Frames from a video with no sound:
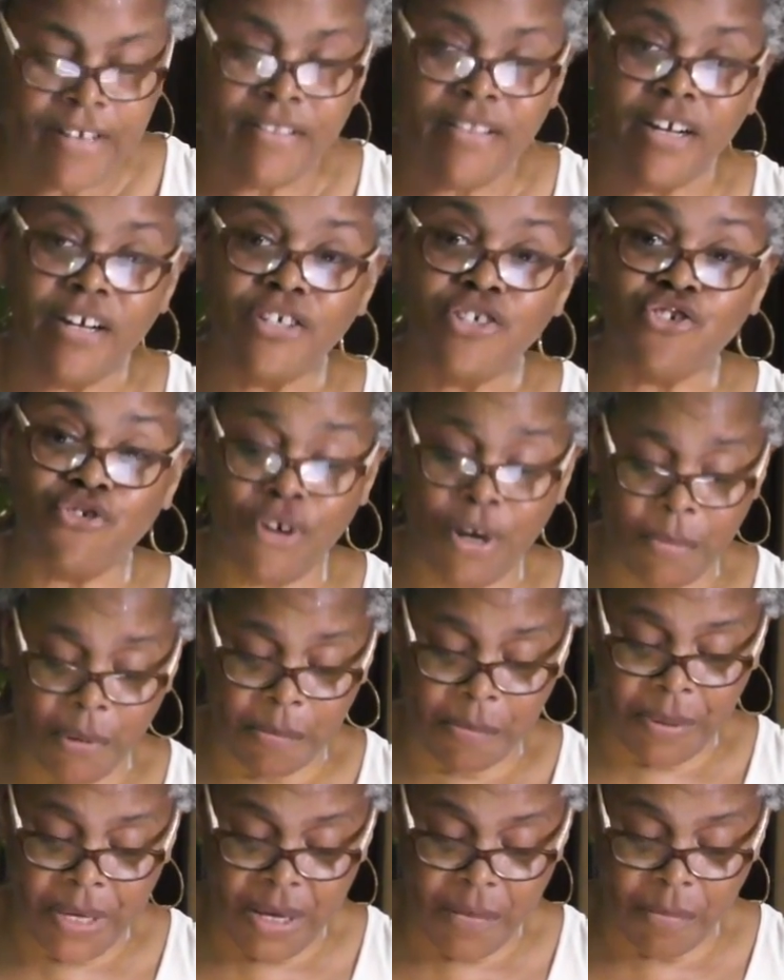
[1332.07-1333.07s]
There are
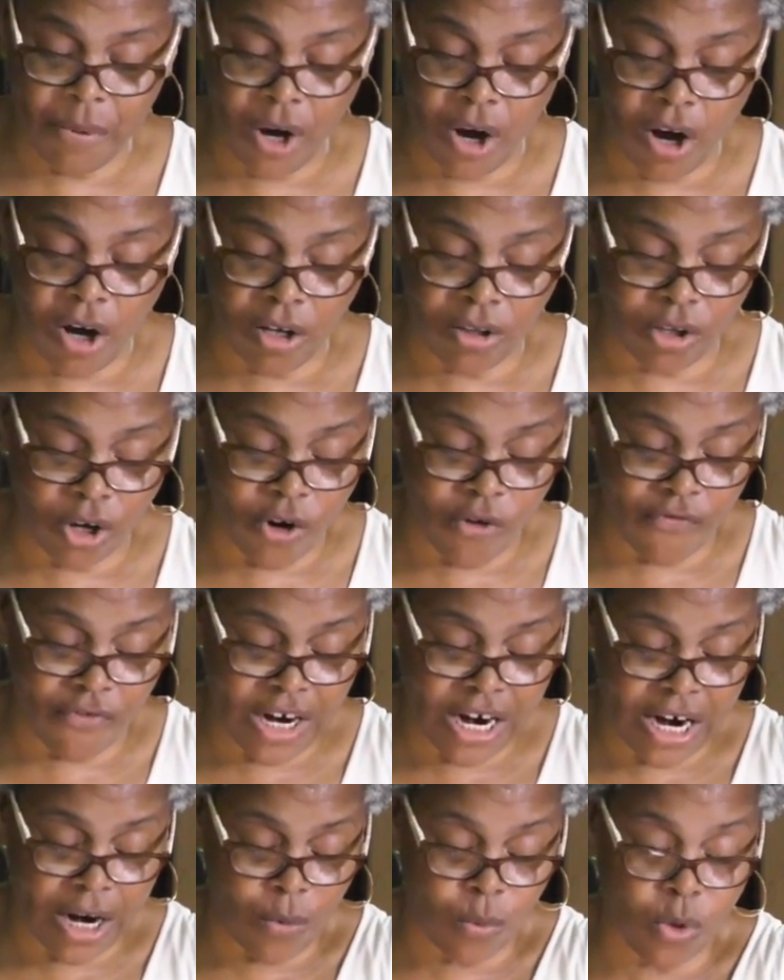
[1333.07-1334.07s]
troubled people all over
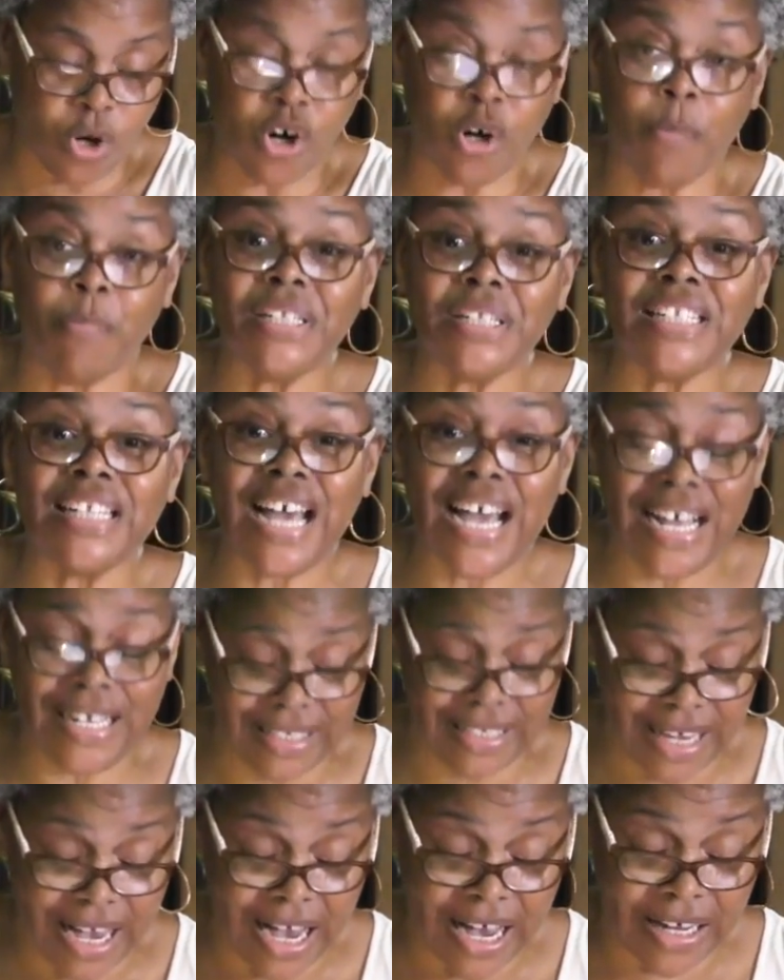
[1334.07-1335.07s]
our world
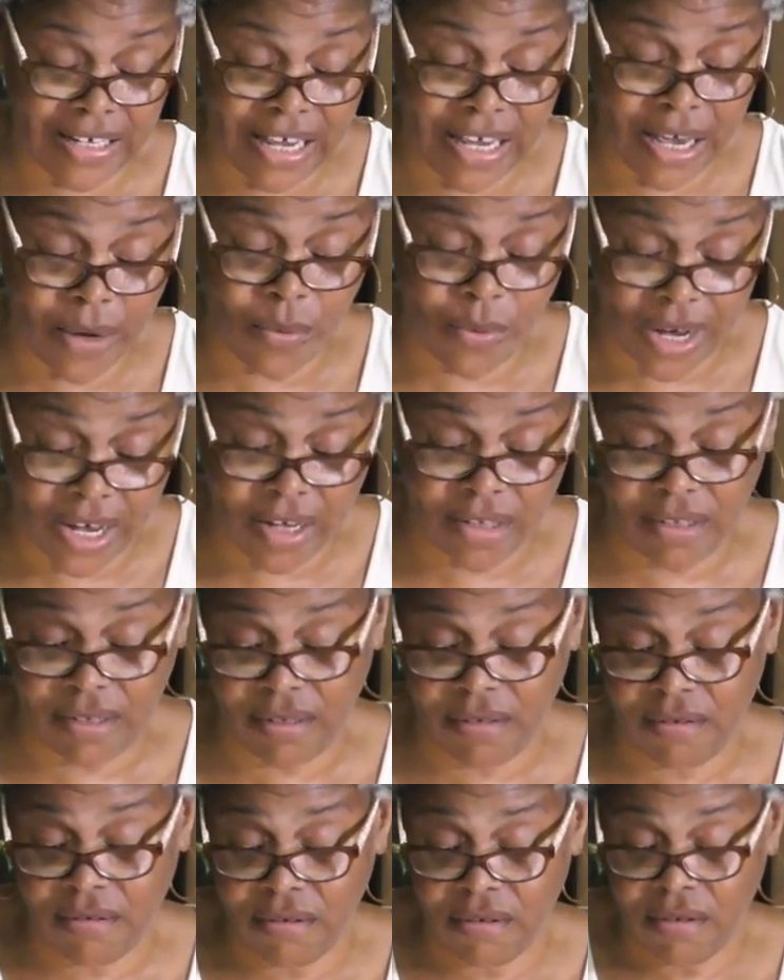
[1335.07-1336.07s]
besides Kanye
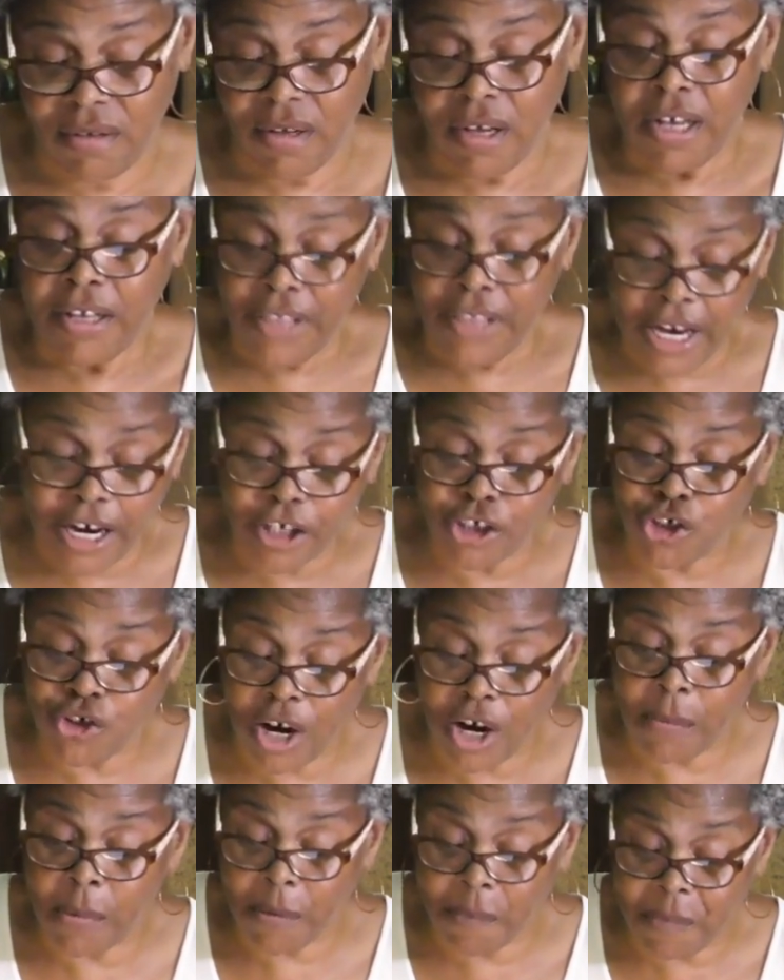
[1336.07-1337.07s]
West. There are
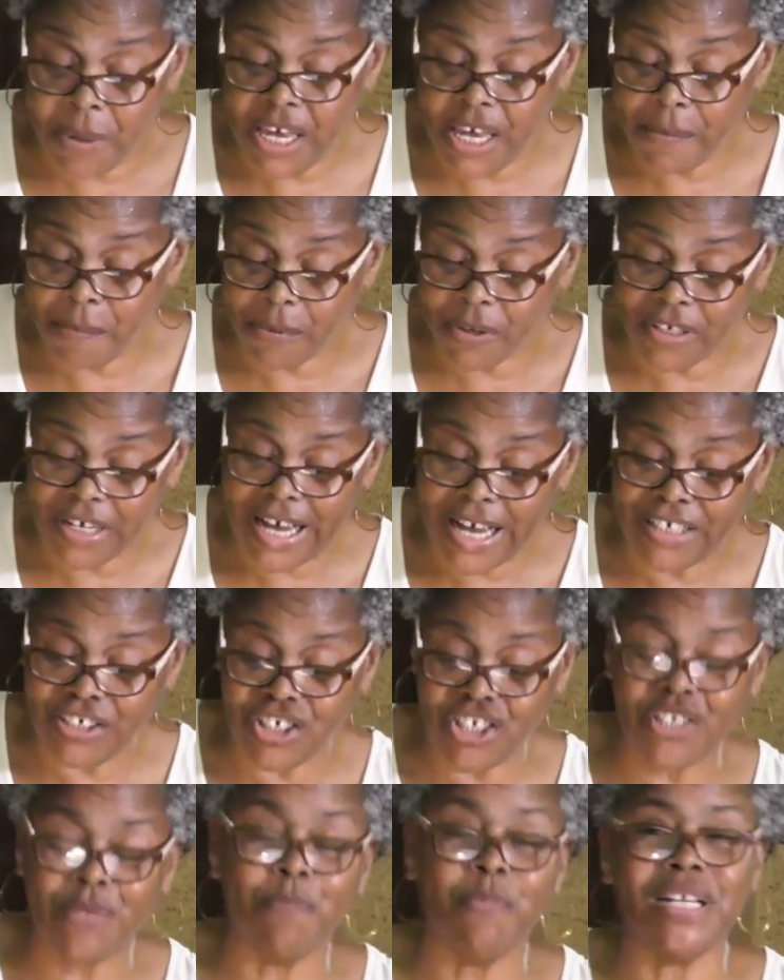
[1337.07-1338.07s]
troubled people, not
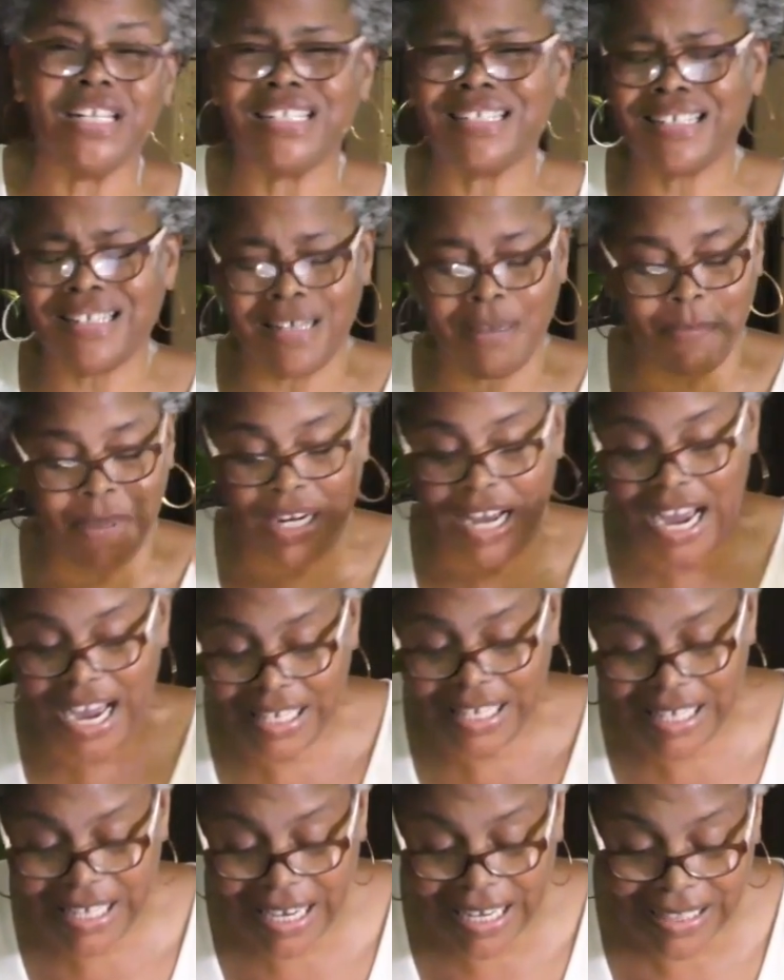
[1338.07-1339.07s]
just mentally, but
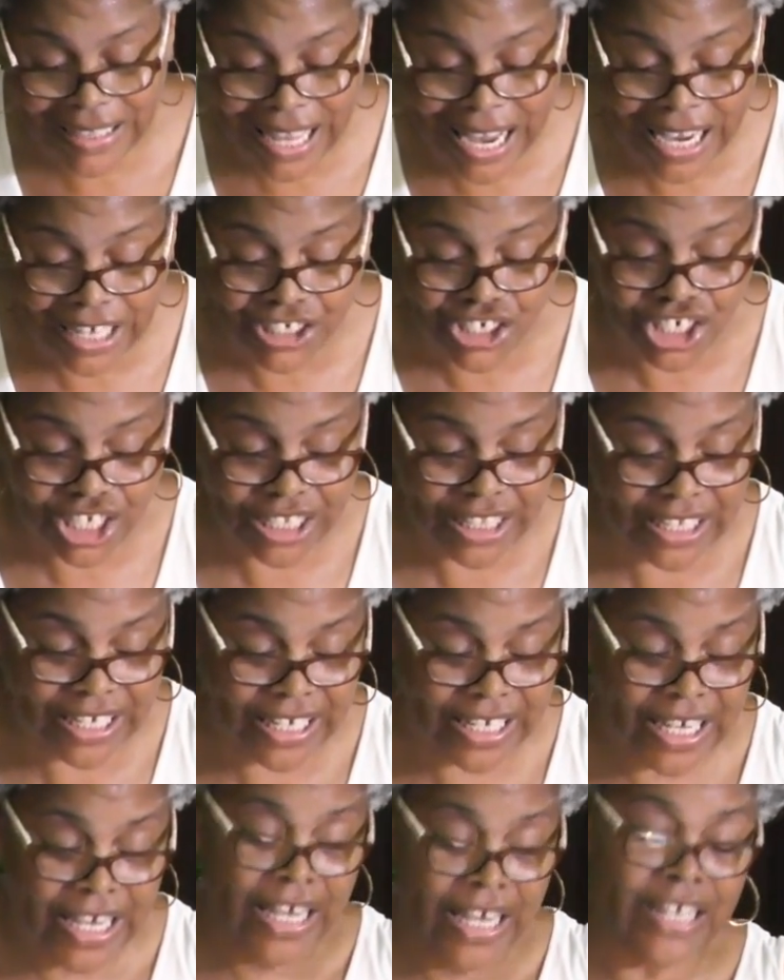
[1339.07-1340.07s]

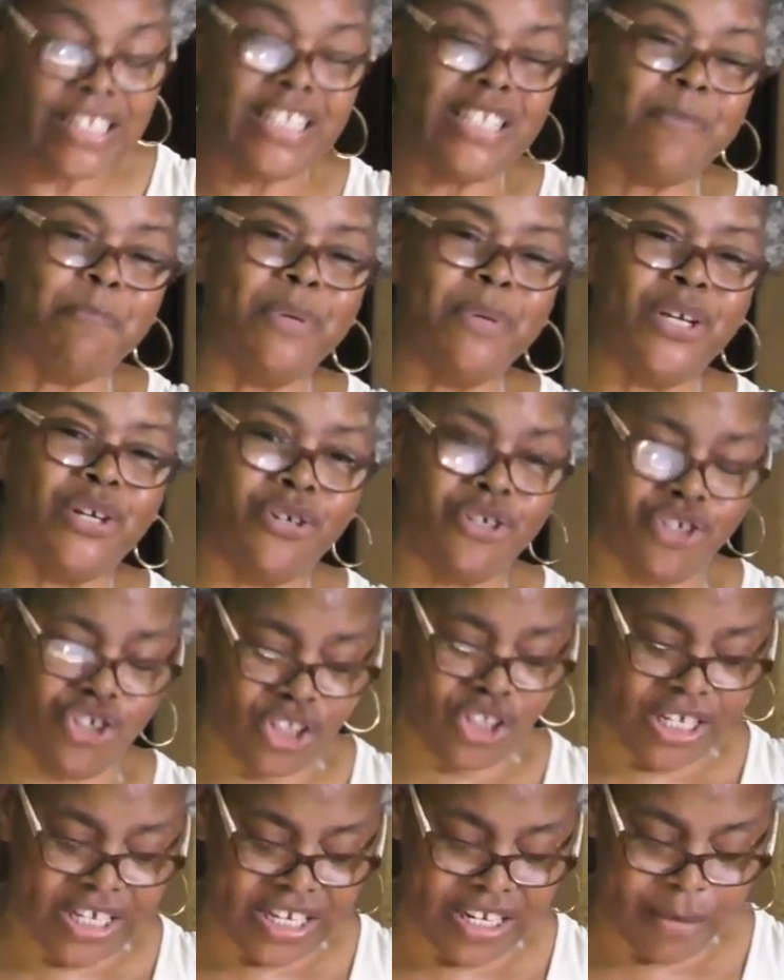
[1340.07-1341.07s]
ideologically and
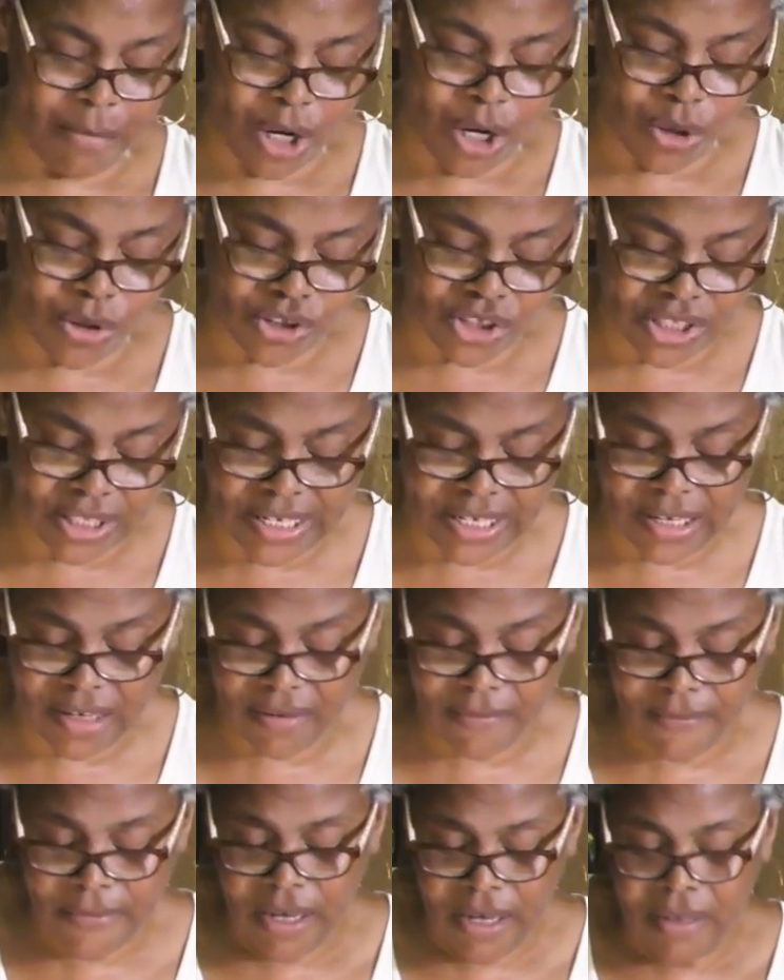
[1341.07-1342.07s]
spiritually and emotionally.
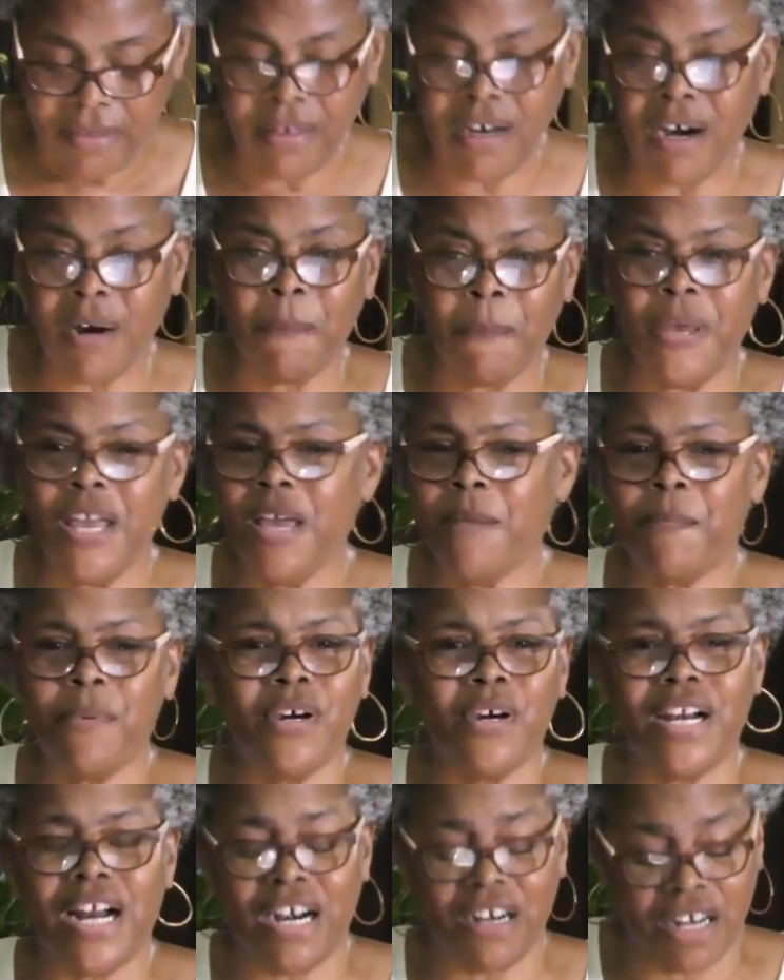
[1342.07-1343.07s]
There are
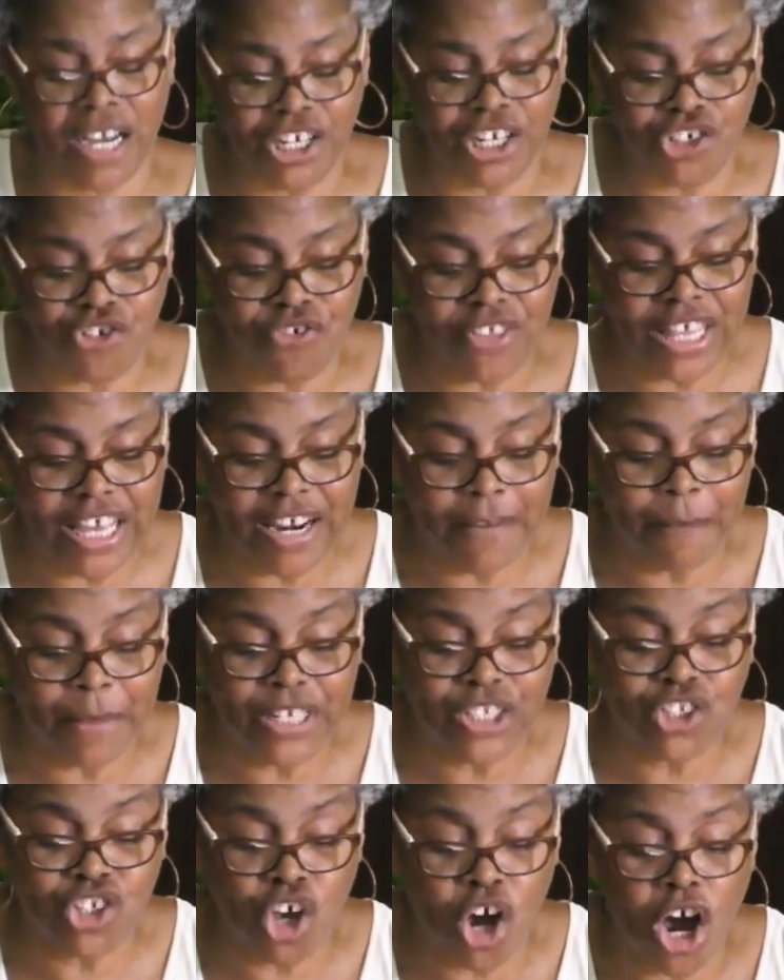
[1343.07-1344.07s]
people in our country that have
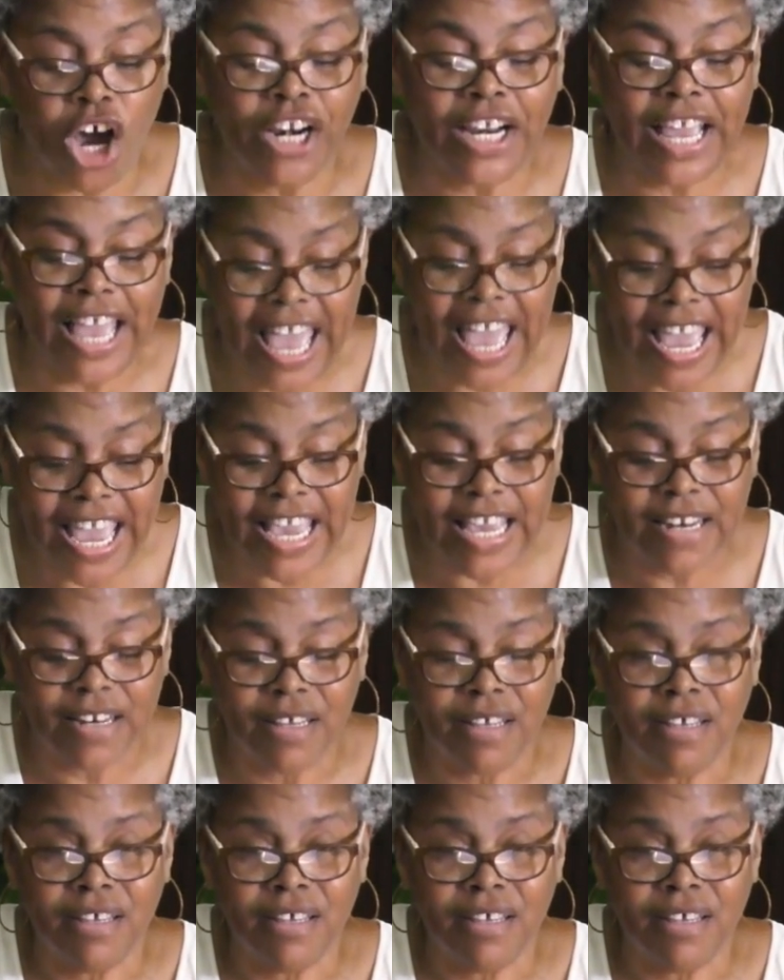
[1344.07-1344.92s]
been taught hate